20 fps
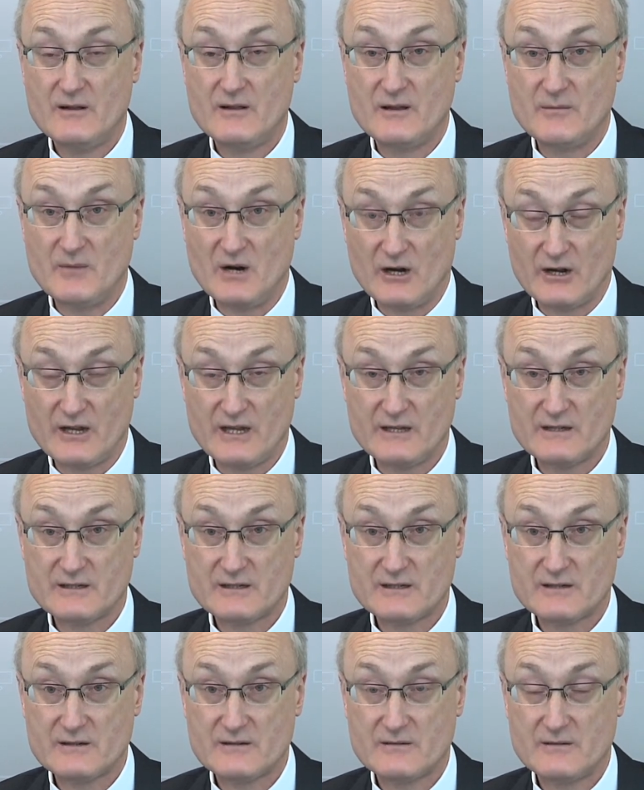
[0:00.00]
the
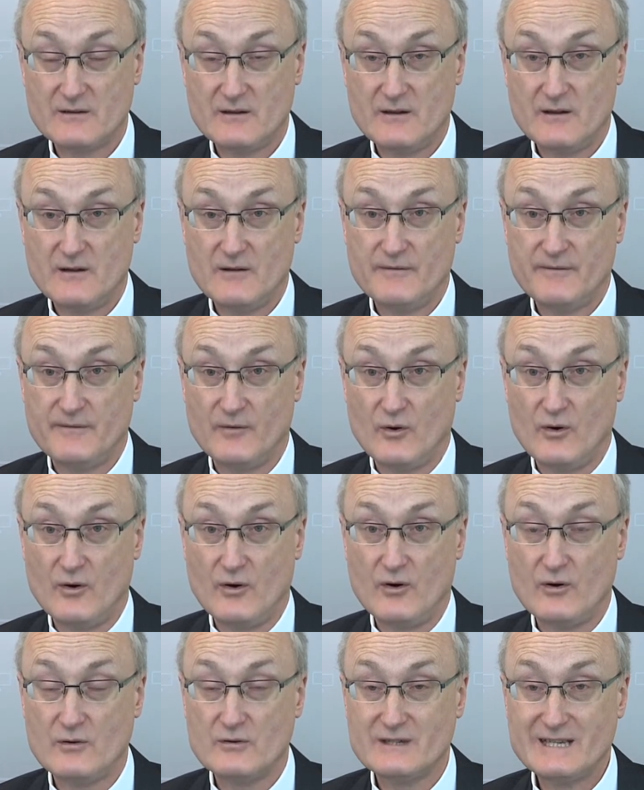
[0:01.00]
markets
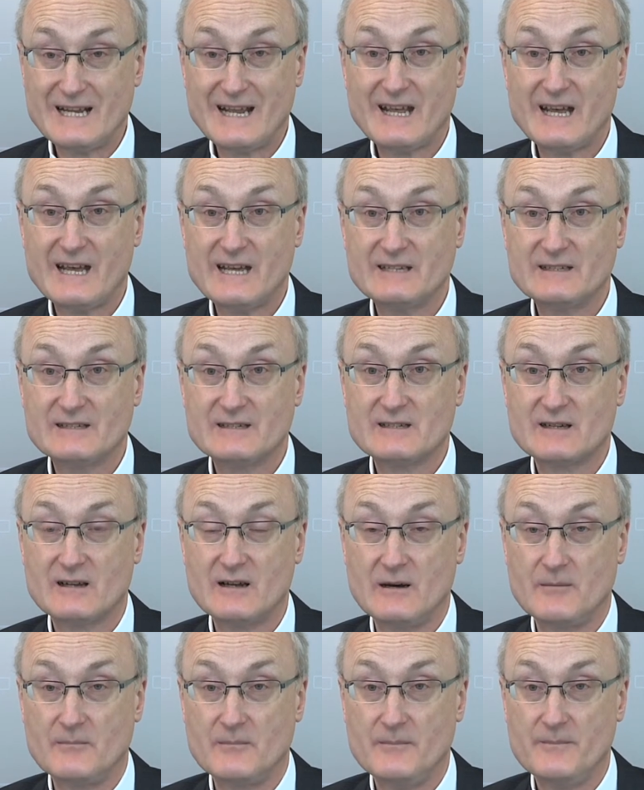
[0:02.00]
for decades to
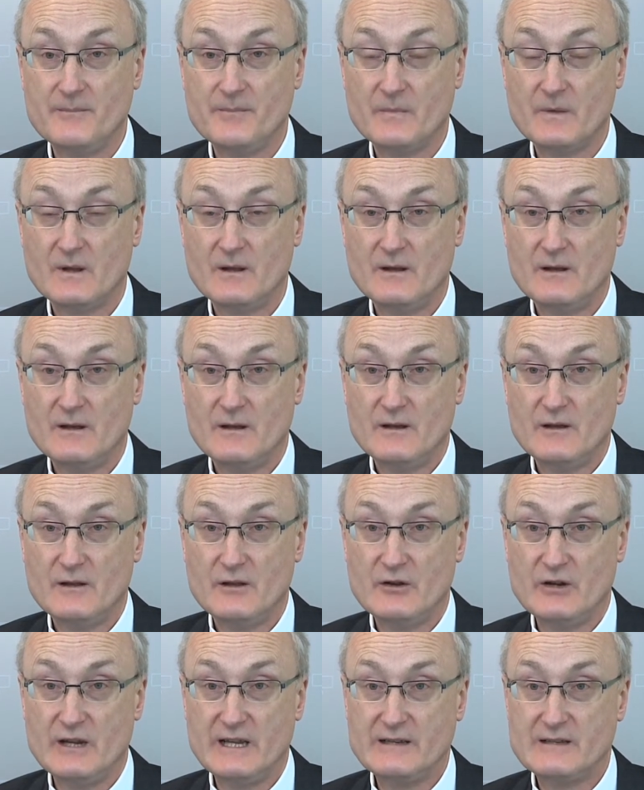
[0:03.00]
come
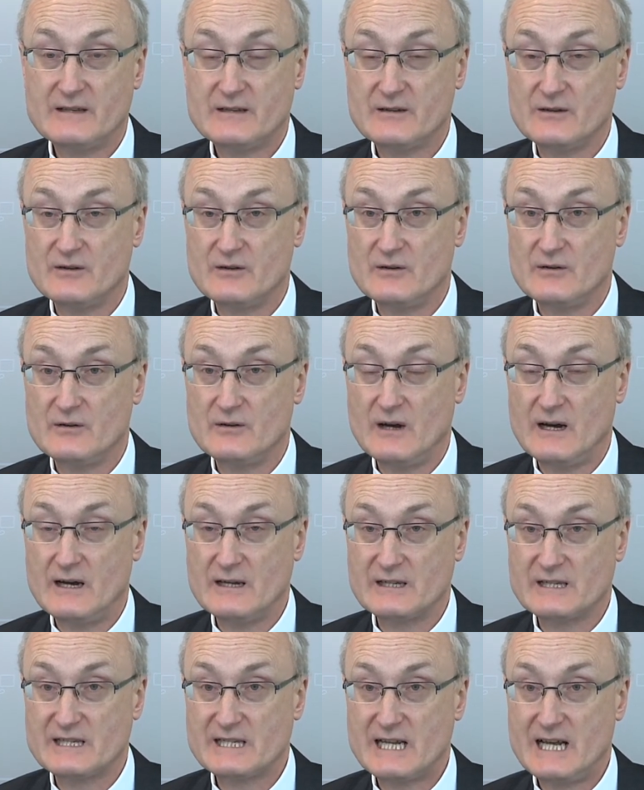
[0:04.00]
you need to
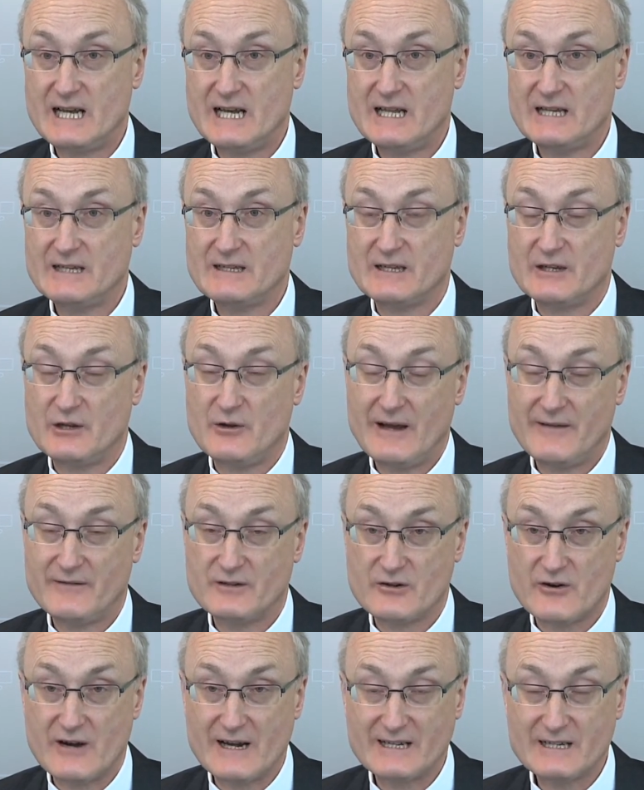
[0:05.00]
understand that you have a
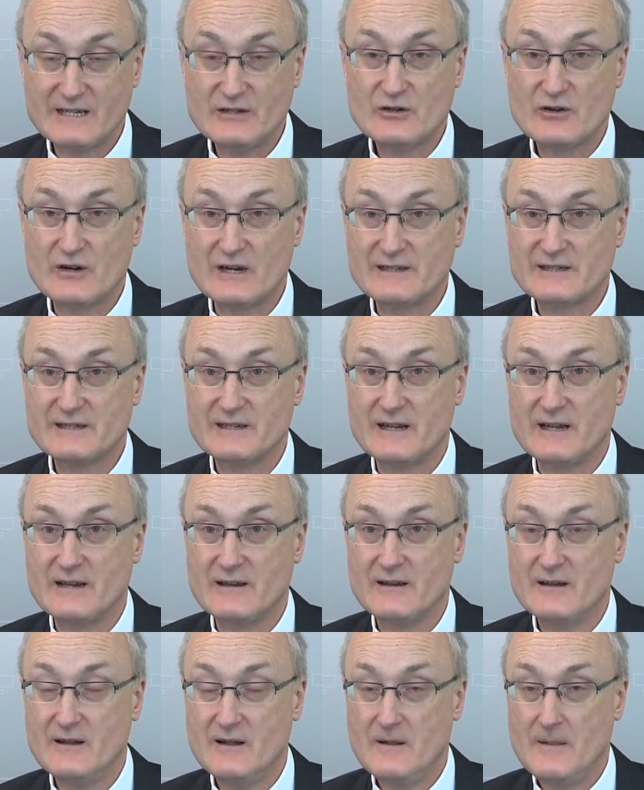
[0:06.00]
direct interest
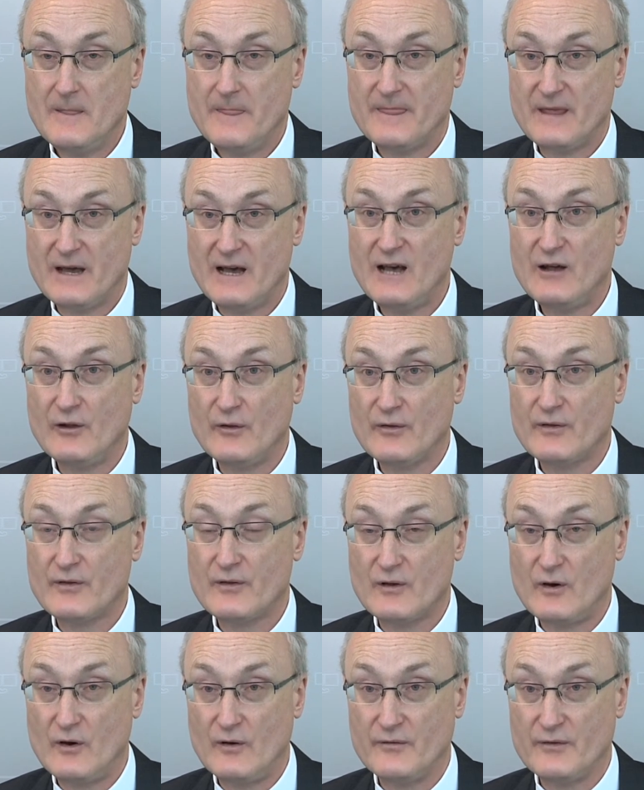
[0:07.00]
in the
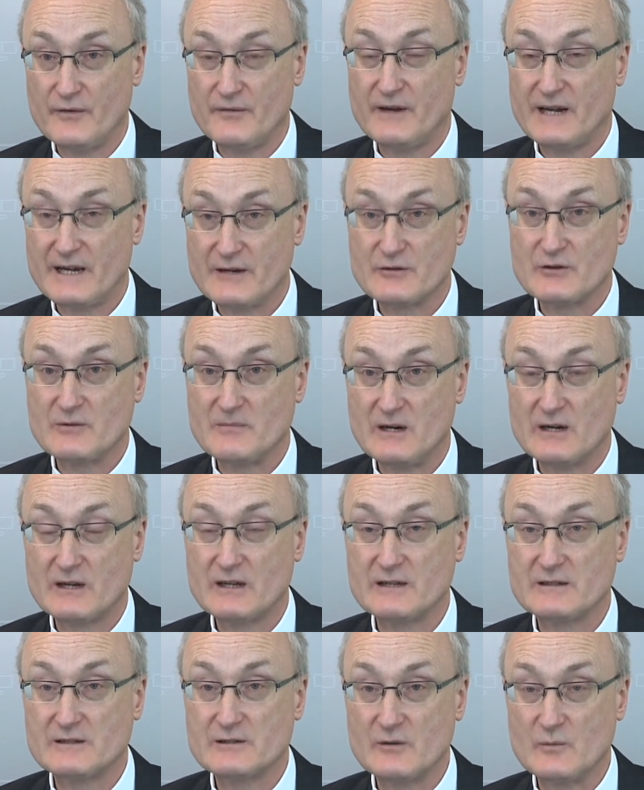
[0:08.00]
health of the financial
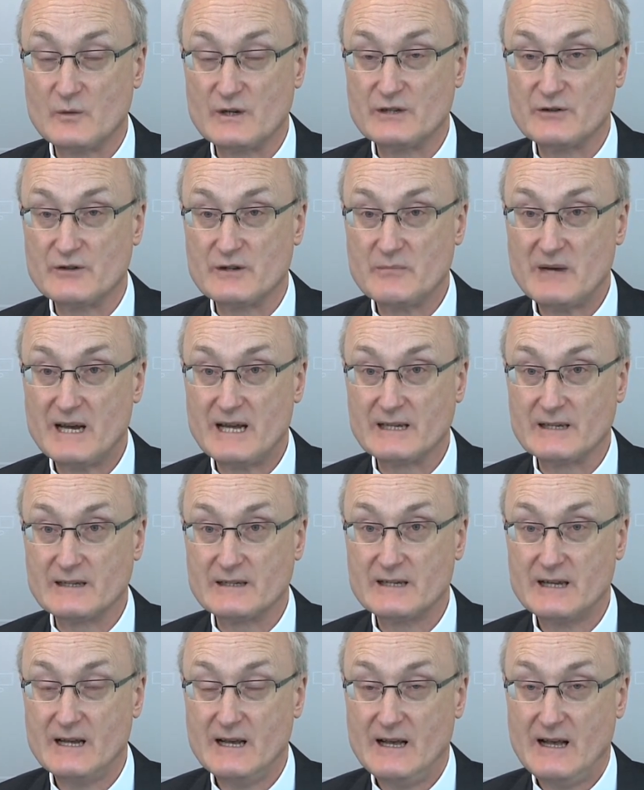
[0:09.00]
markets on which you
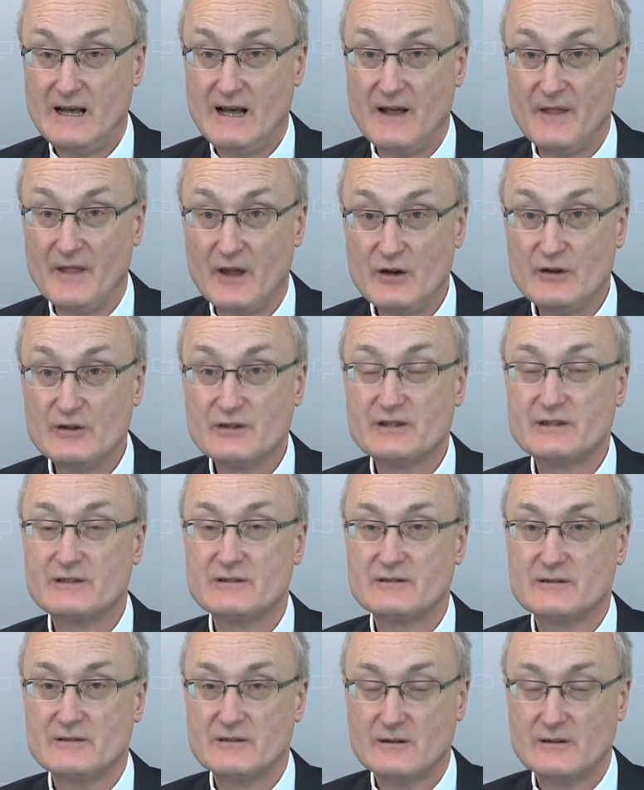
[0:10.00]
depend. And those